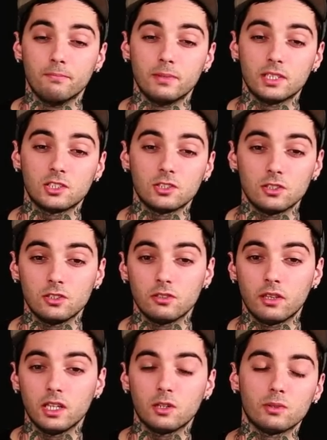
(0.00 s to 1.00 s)
Make sure you
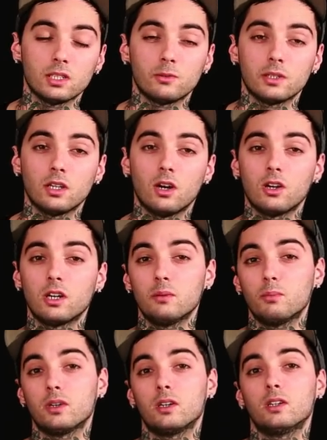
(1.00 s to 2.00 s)
think really, really
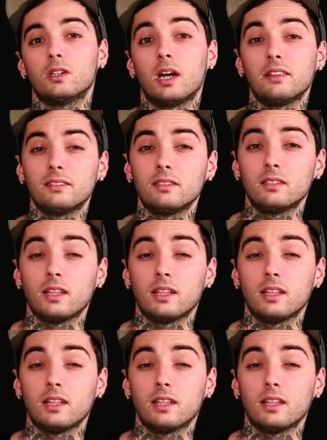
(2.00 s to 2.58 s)
hard, but